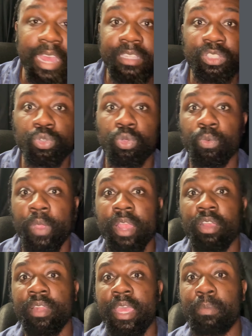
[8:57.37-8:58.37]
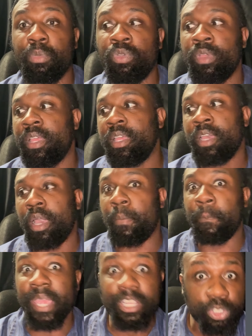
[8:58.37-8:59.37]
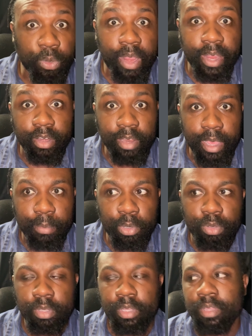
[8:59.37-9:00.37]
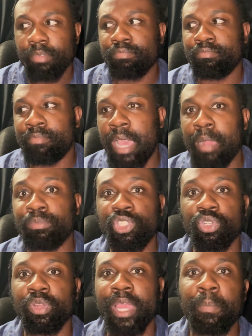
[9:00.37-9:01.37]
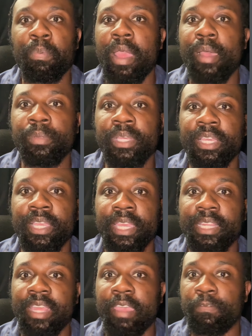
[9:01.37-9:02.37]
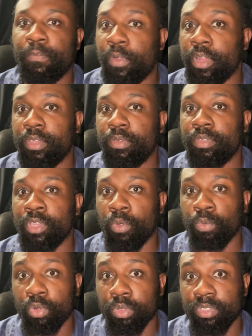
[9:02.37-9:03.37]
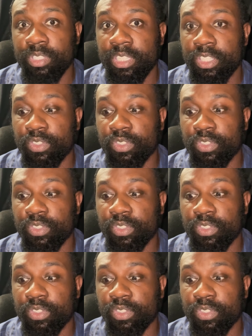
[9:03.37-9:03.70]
to a record label, a major record label, I'm sure they probably could get that for you, your royalties